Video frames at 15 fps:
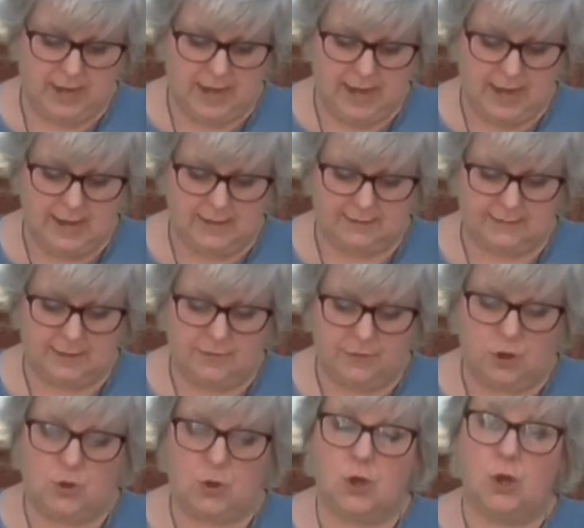is so that
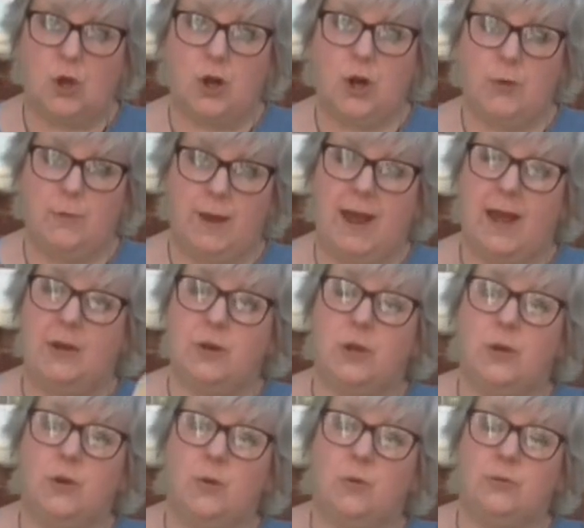you can glue it, and you
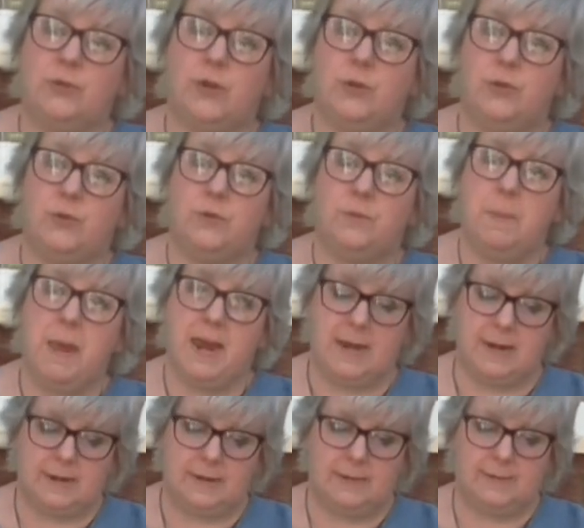can also use
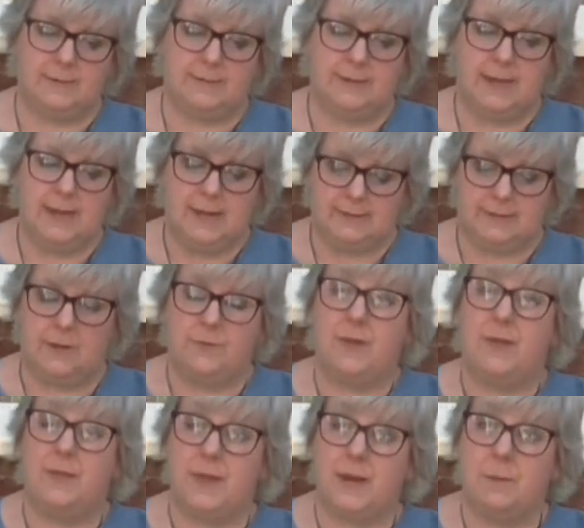pins so
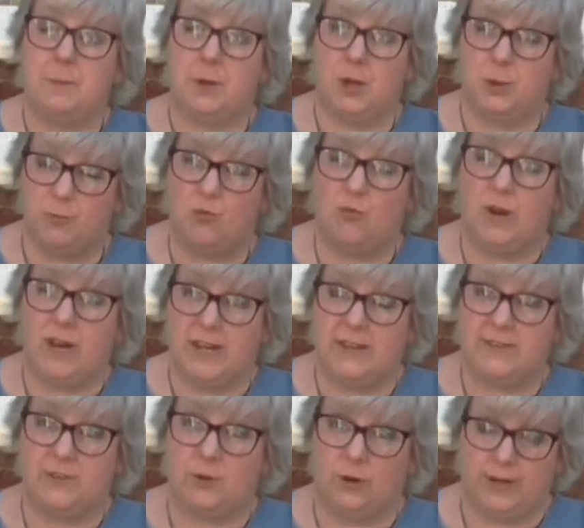that then it becomes really
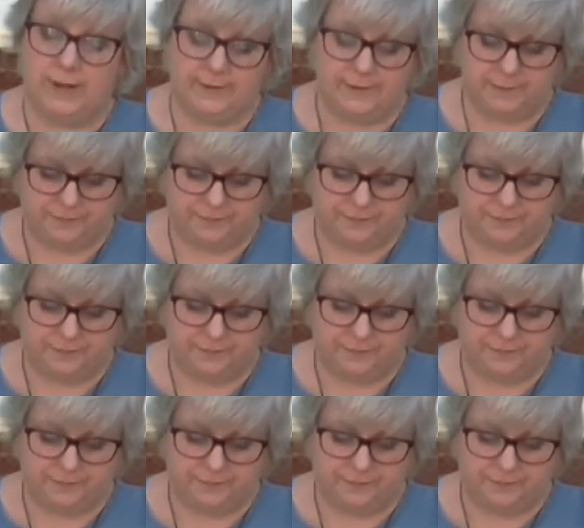solid.